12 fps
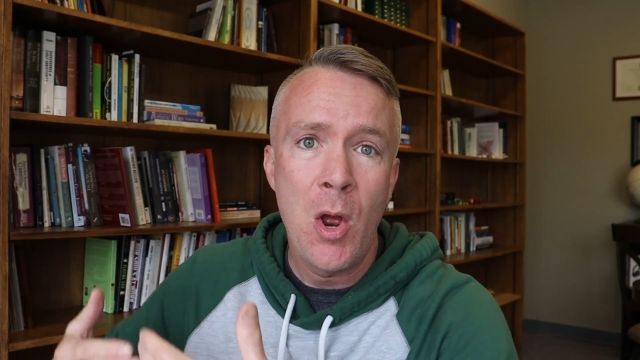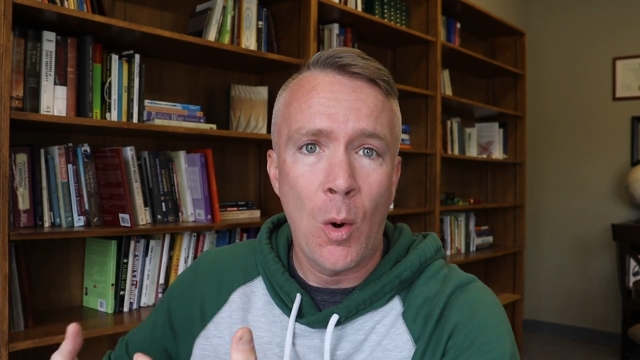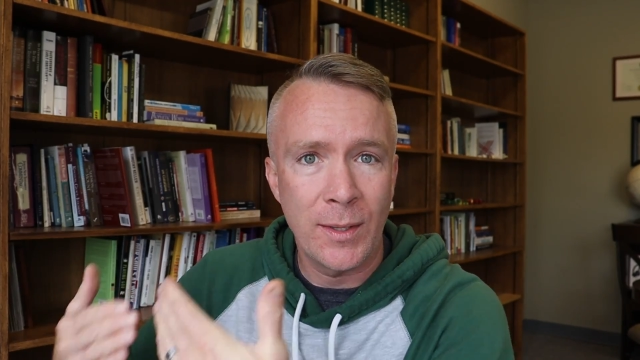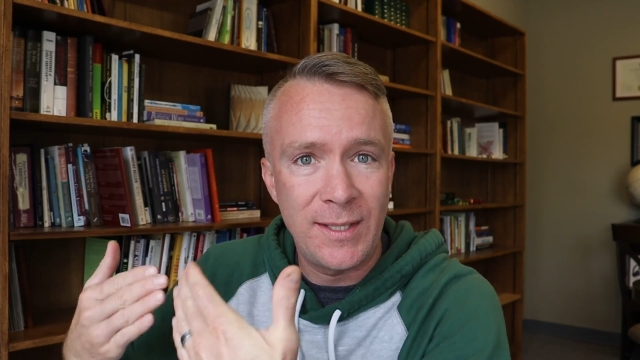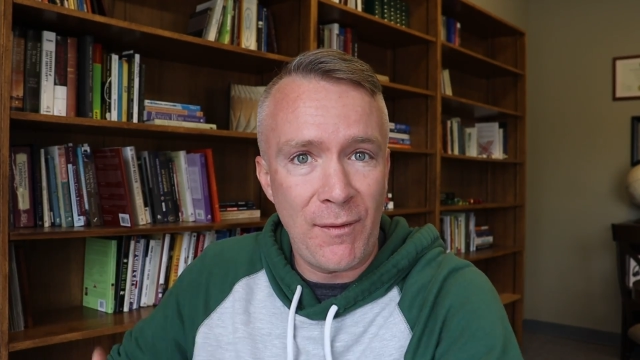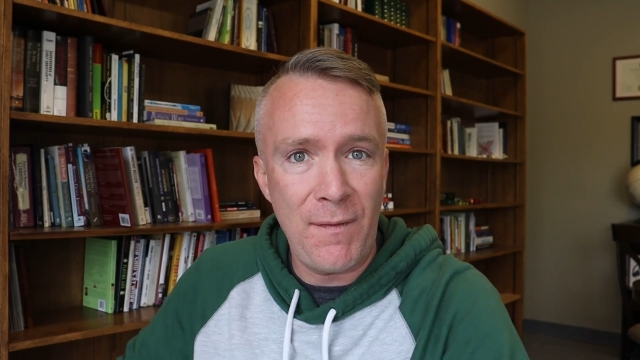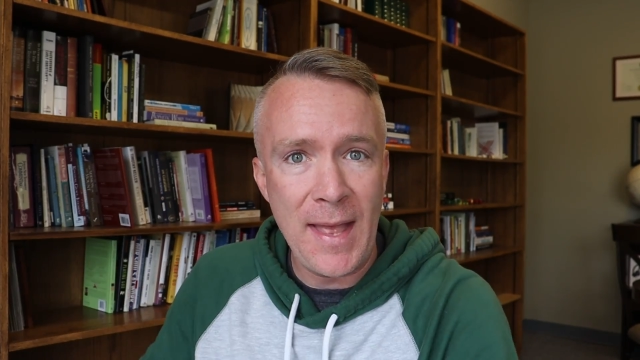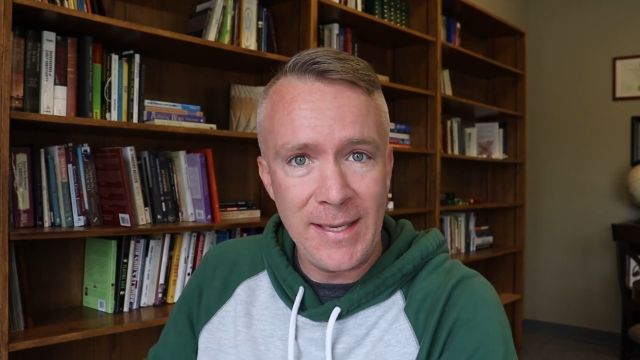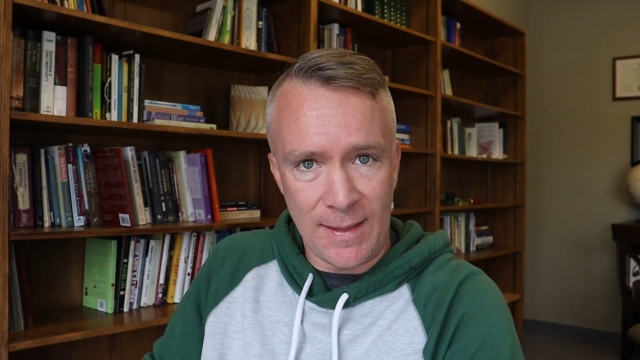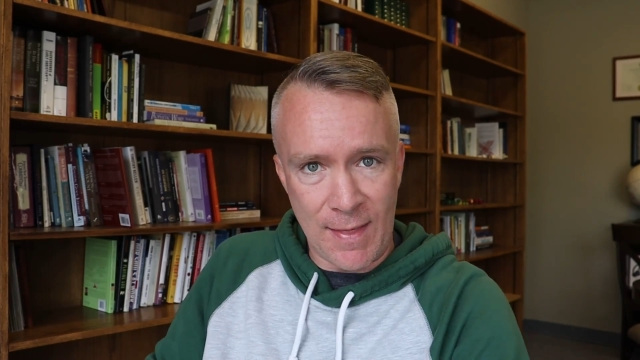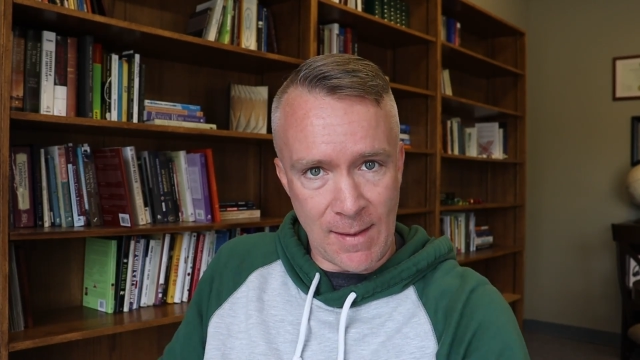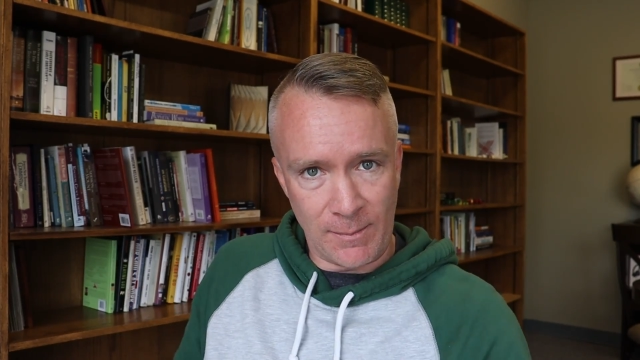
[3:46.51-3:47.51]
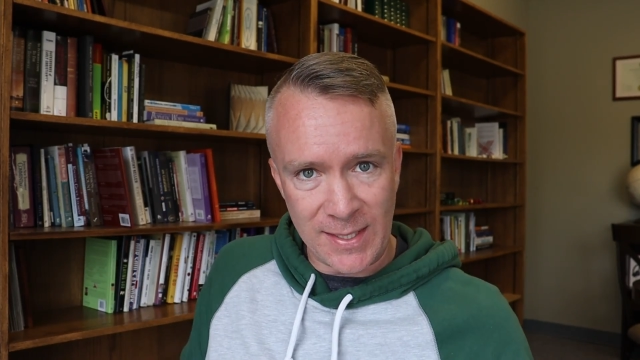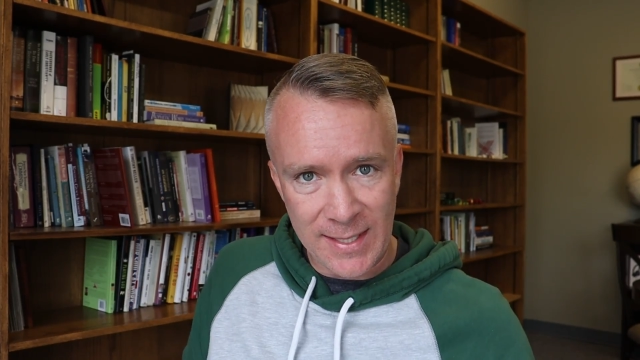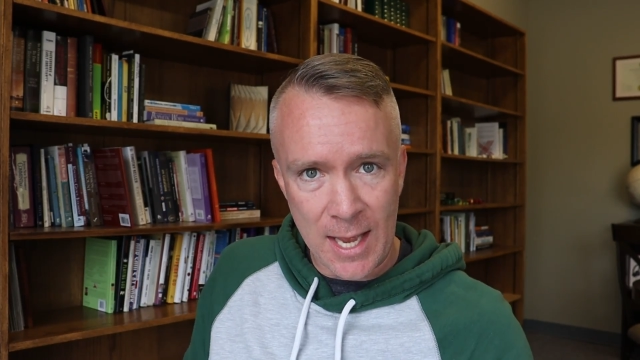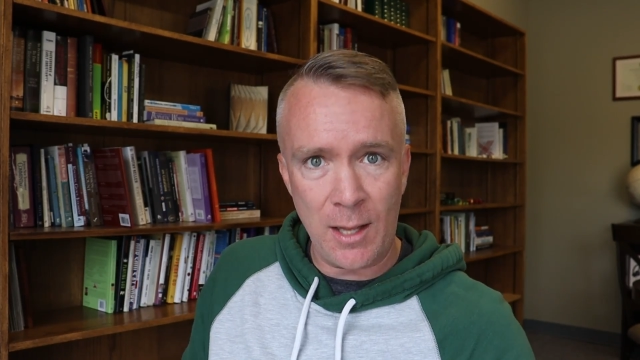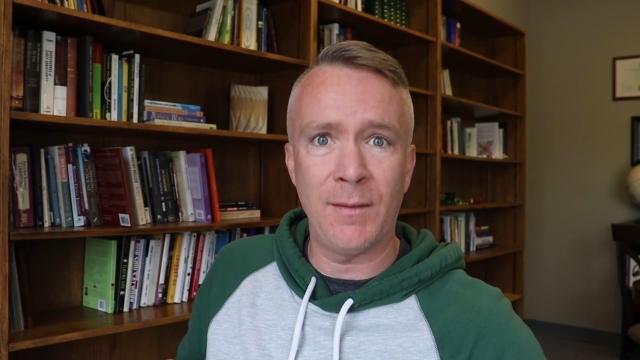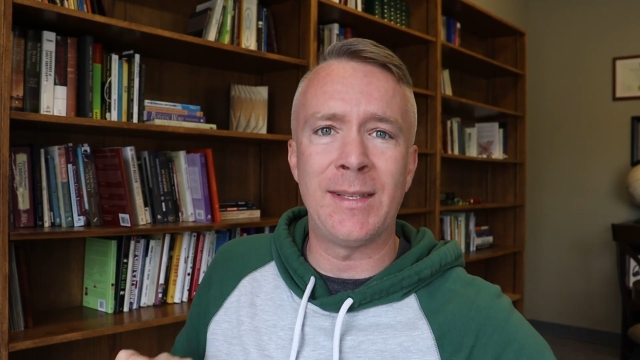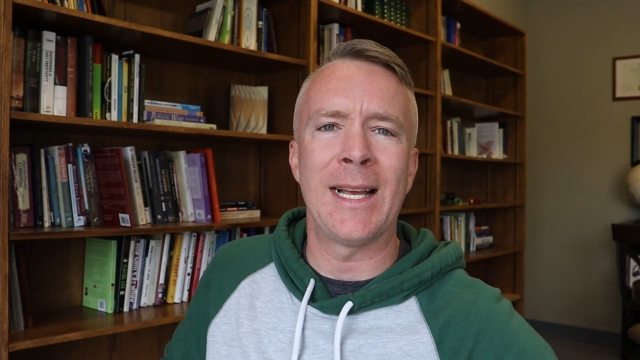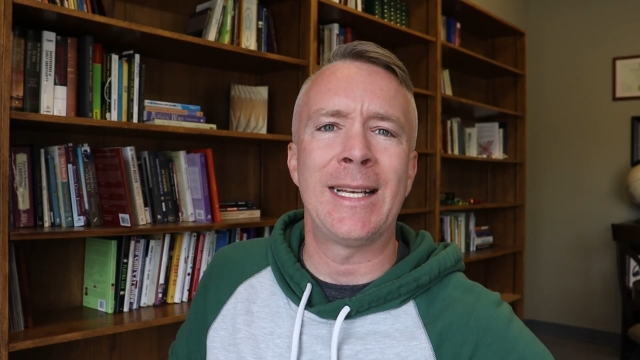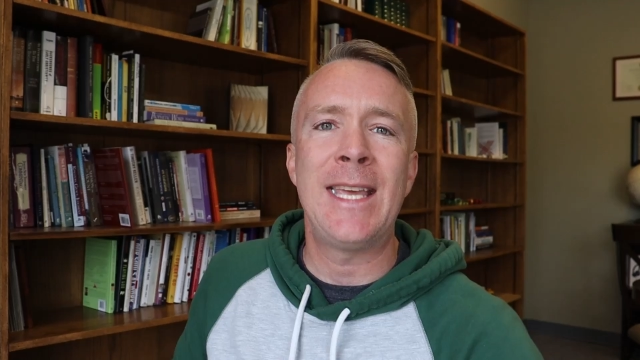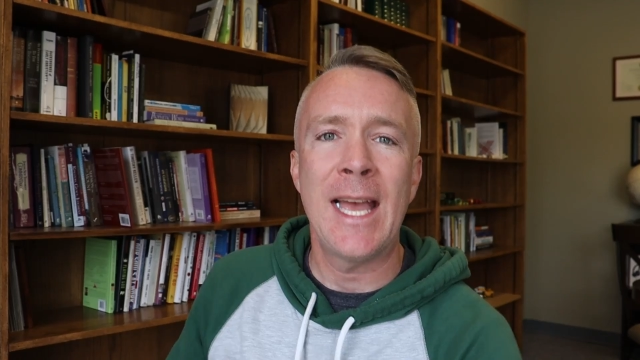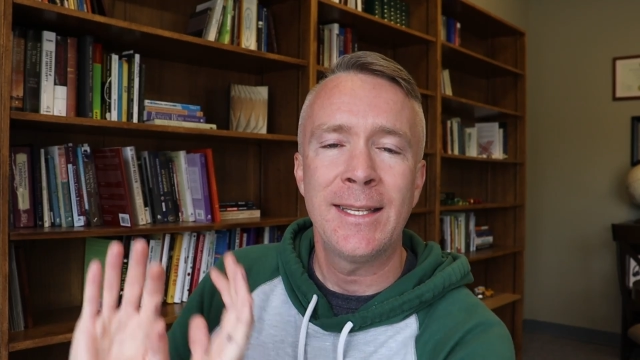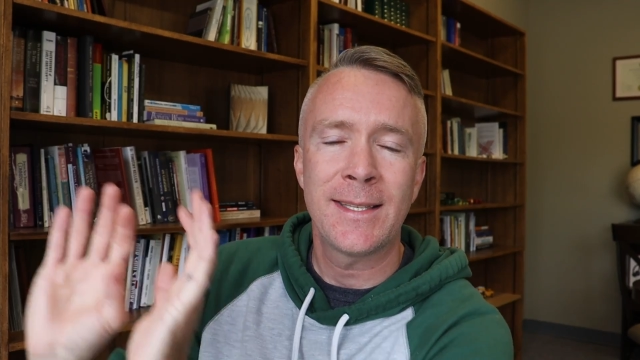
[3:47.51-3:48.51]
or defend themselves
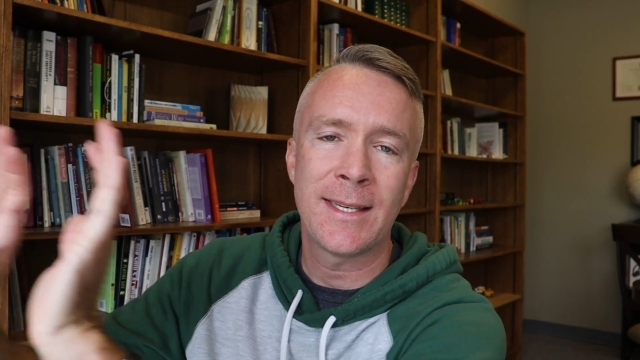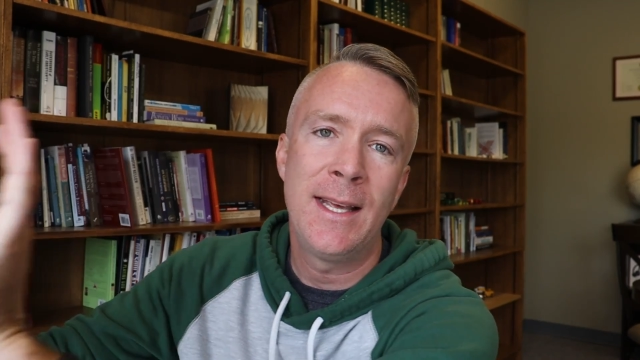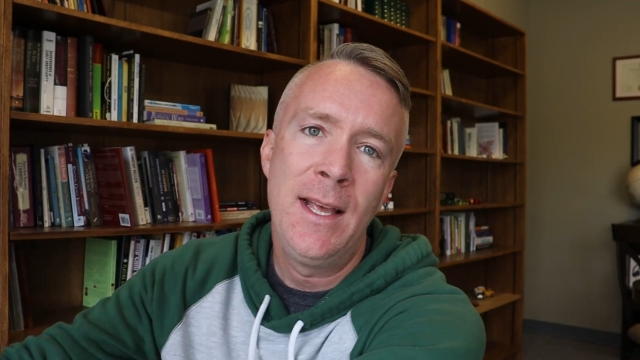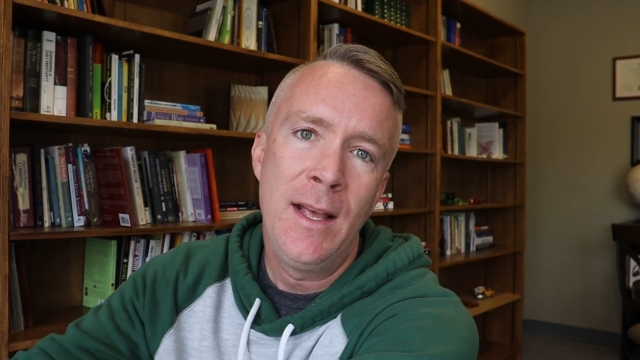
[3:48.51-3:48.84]
against